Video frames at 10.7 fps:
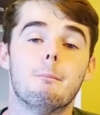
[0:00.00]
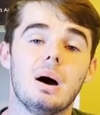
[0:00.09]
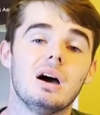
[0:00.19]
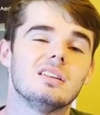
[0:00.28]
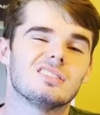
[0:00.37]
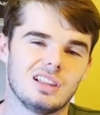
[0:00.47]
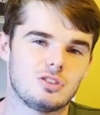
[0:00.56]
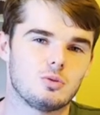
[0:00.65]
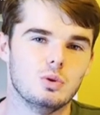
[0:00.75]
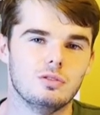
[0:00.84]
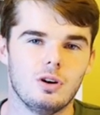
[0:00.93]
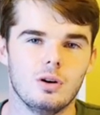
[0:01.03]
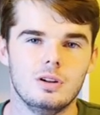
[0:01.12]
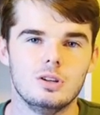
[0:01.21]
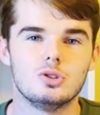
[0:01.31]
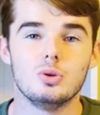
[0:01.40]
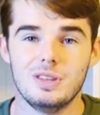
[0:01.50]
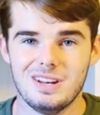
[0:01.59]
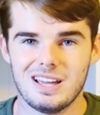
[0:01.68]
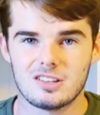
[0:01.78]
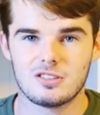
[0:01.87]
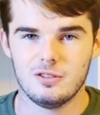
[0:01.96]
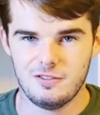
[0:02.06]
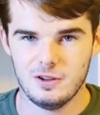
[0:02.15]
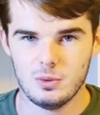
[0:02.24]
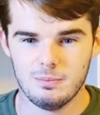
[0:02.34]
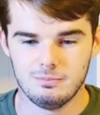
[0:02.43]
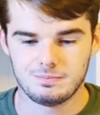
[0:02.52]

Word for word: But let's move on to the next film.